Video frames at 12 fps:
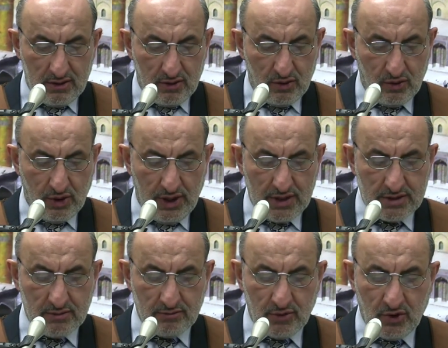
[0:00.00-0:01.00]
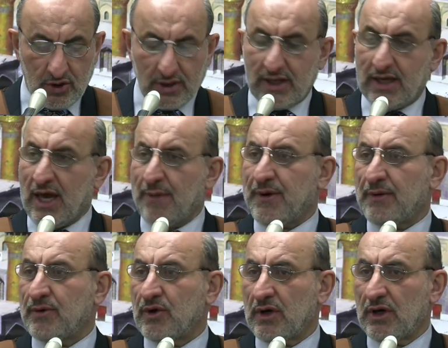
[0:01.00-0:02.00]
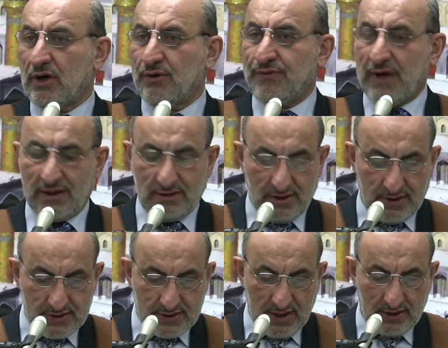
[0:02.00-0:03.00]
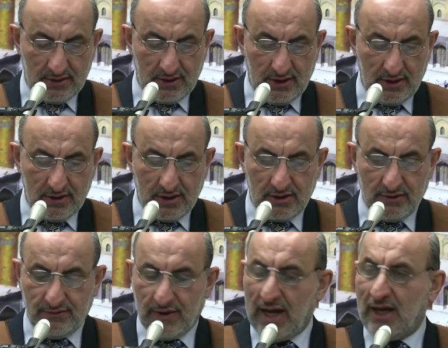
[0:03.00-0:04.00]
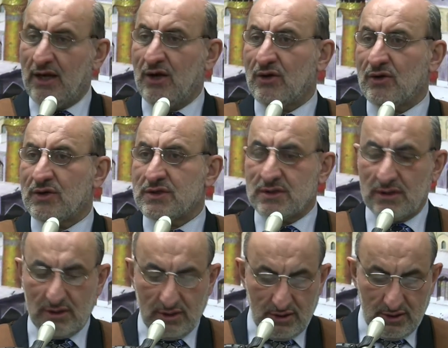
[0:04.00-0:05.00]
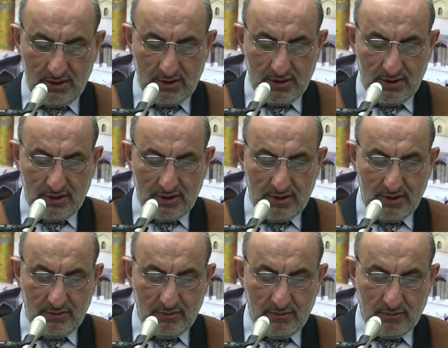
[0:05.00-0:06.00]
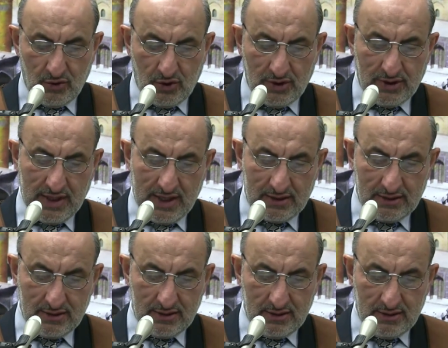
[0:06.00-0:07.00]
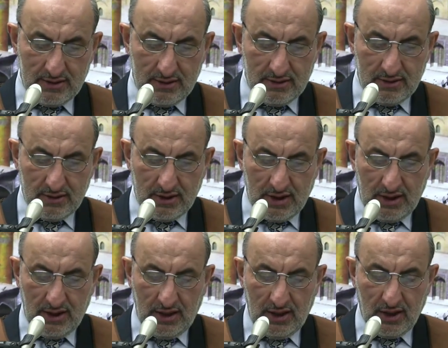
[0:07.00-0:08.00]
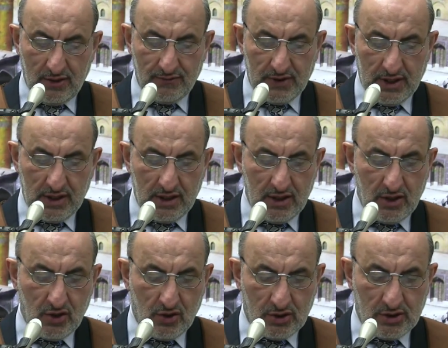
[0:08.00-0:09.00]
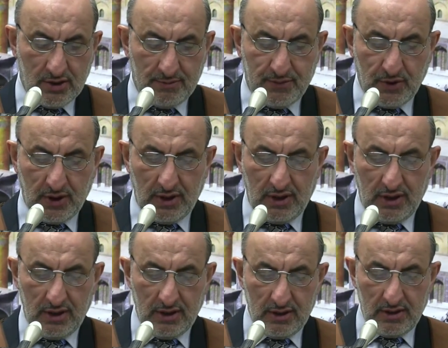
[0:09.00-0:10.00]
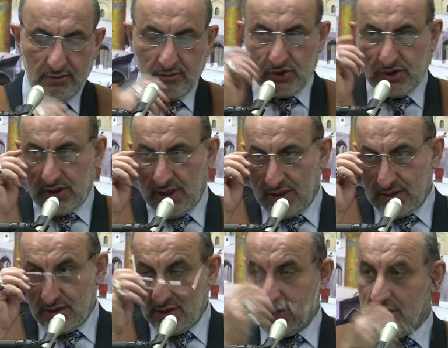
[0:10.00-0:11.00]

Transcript: who is more capable of understanding the divine laws more than any of the contemporary mujtahids